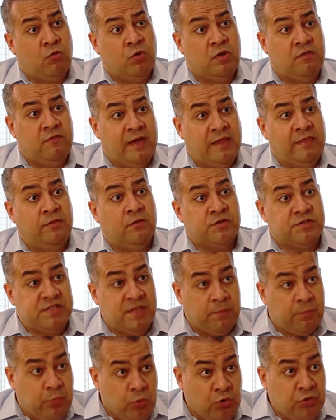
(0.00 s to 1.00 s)
with vendors
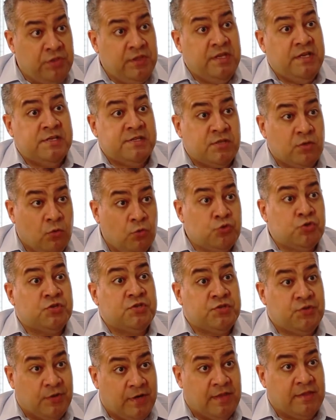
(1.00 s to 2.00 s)
that put these
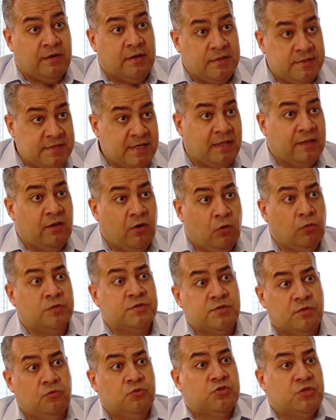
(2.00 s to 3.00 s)
solutions together and sell the whole
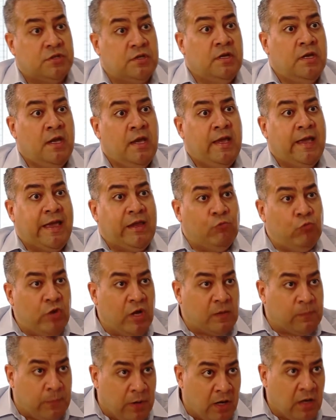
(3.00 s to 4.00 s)
solution. And we
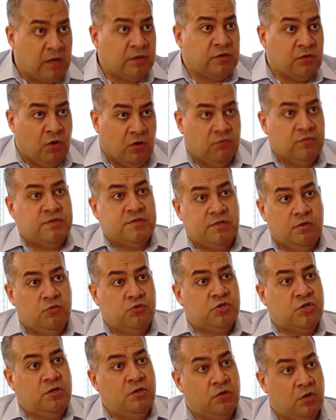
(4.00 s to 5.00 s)
are part of the
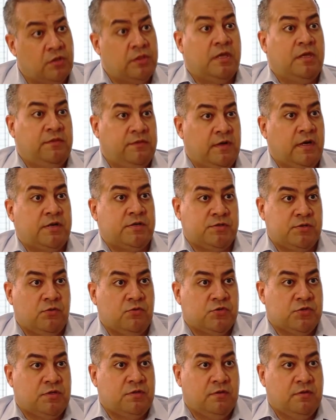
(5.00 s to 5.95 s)
solution, not the entire solution.